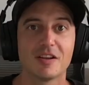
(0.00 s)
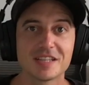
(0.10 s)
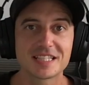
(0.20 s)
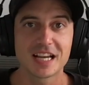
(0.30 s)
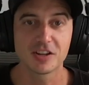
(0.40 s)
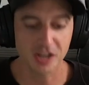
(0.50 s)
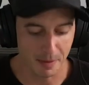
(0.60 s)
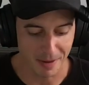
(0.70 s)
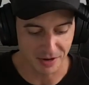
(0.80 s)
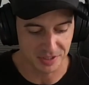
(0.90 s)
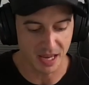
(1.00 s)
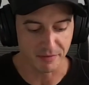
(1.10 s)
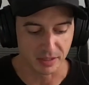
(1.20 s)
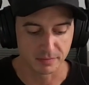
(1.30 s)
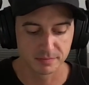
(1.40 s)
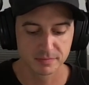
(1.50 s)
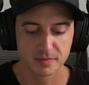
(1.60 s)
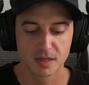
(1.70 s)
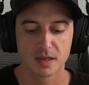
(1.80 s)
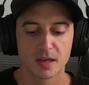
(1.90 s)
let's take a look at minor 7.
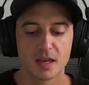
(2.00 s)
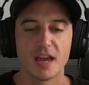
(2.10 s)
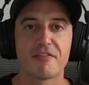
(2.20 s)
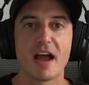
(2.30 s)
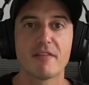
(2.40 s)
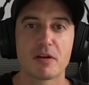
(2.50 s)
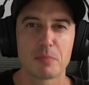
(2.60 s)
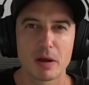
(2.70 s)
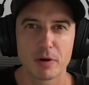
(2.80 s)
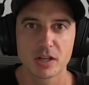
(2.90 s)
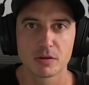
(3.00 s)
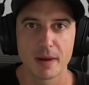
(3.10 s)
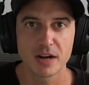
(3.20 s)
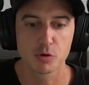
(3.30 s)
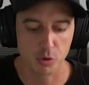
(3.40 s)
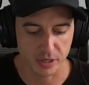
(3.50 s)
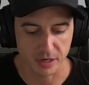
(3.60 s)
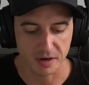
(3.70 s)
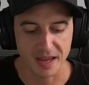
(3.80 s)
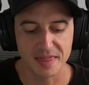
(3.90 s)
If I have my regular minor chord
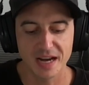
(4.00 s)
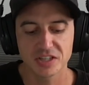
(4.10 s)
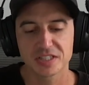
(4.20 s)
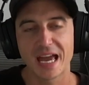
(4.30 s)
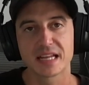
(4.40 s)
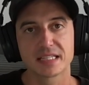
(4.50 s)
here, and then I just add a